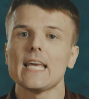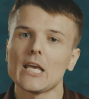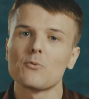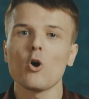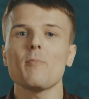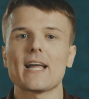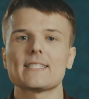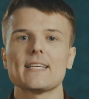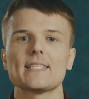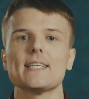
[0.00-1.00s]
In
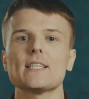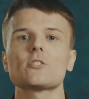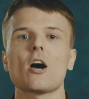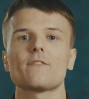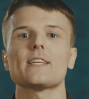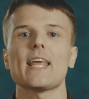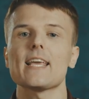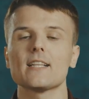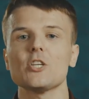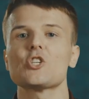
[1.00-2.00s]
romances, this is often a
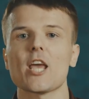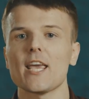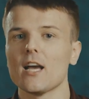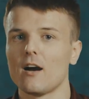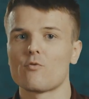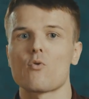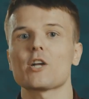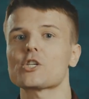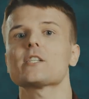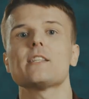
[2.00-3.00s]
cliche of
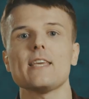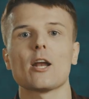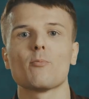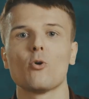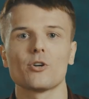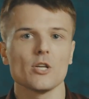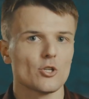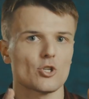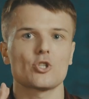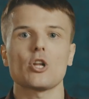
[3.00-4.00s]
rushing to the airport
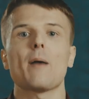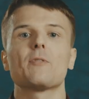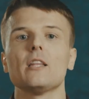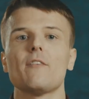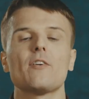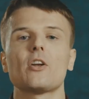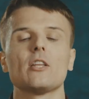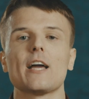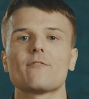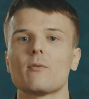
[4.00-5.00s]
to stop the love of their
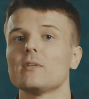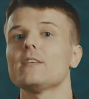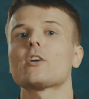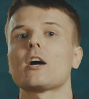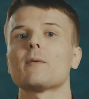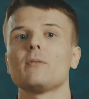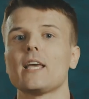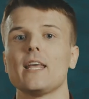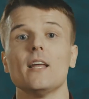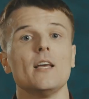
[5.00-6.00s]
life from leaving on a
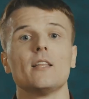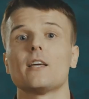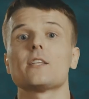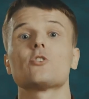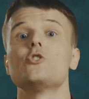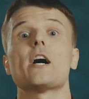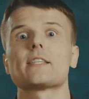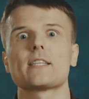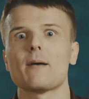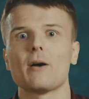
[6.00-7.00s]
plane that is
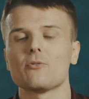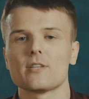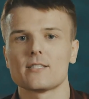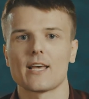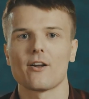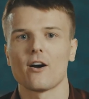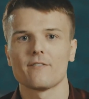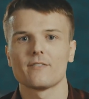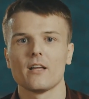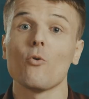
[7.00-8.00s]
just about to set
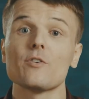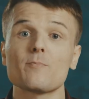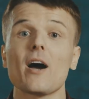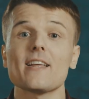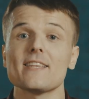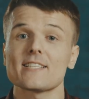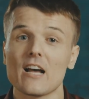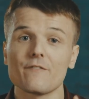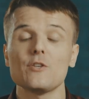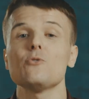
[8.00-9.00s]
off. We spotted this
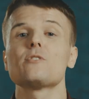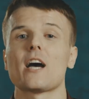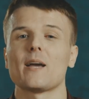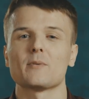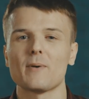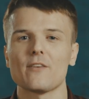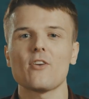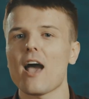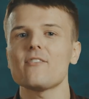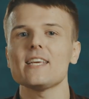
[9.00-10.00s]
a few times, but
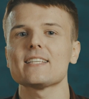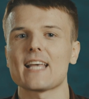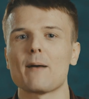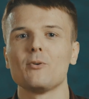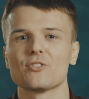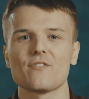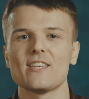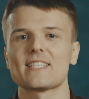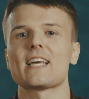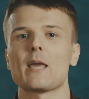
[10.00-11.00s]
if you have any examples of
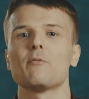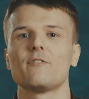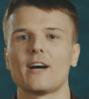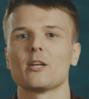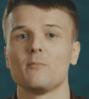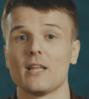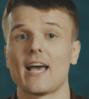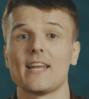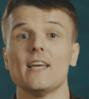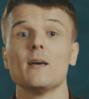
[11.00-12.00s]
this type of final
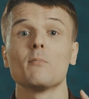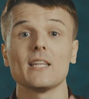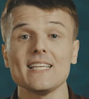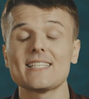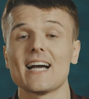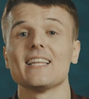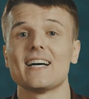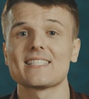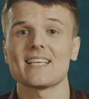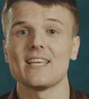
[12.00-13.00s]
plan, please tell
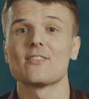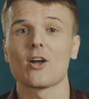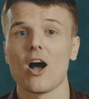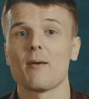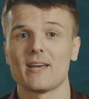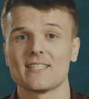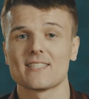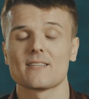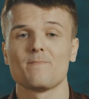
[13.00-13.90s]
us in the comments.